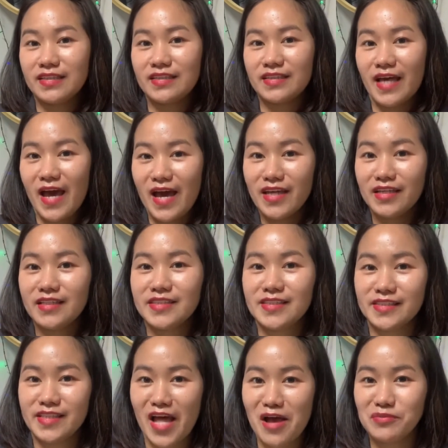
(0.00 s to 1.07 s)
10
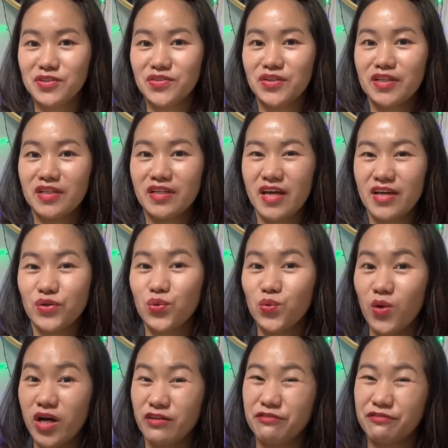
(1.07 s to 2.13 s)
stamps, you can get
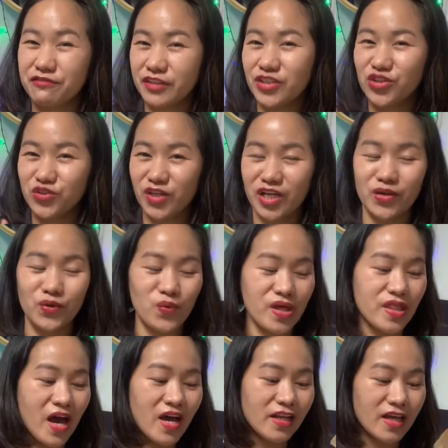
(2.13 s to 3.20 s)
one free drink with
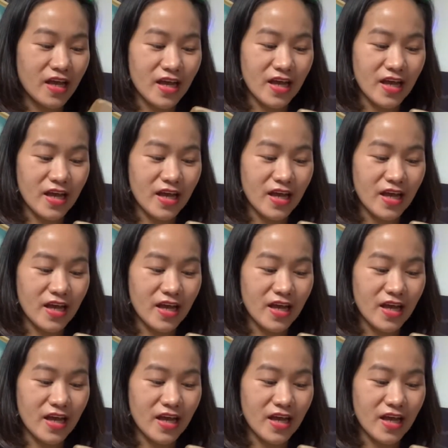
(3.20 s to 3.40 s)
that.